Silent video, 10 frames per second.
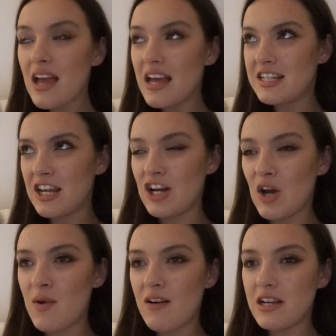a deal
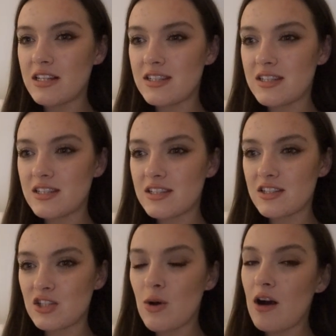on where it's
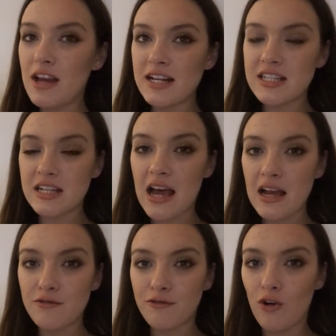
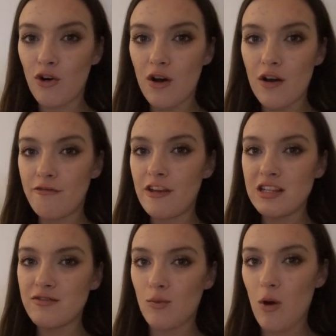$12.99 for a
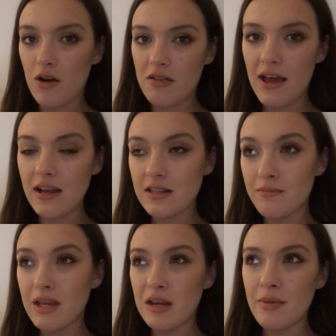feast for one, and that is a
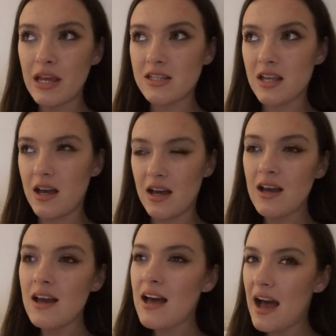medium pizza
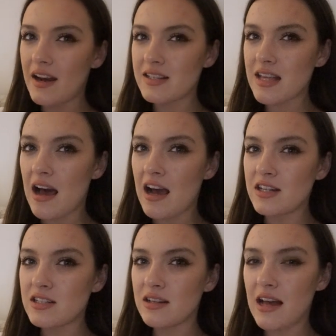and a
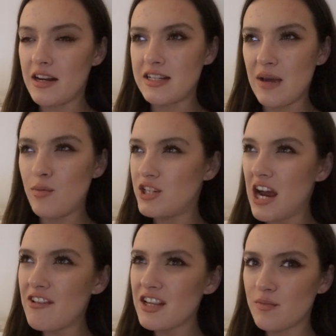side and a dip, which
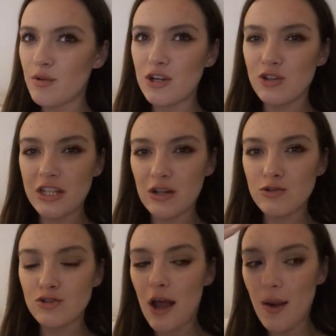I think is a pretty good deal.
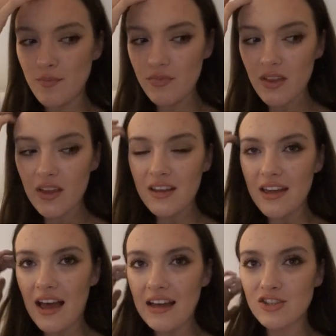So
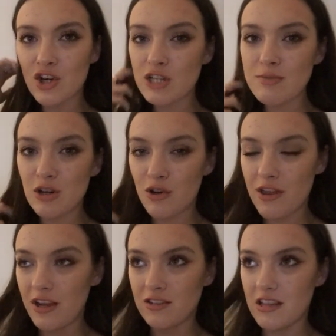yeah, it's cost me
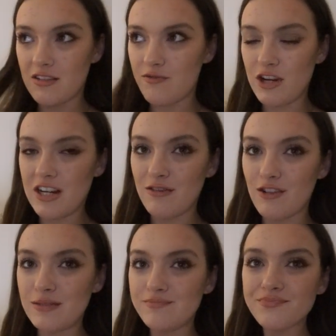nothing because it's free
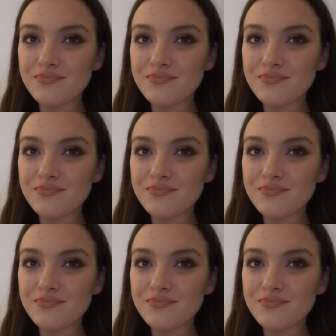delivery.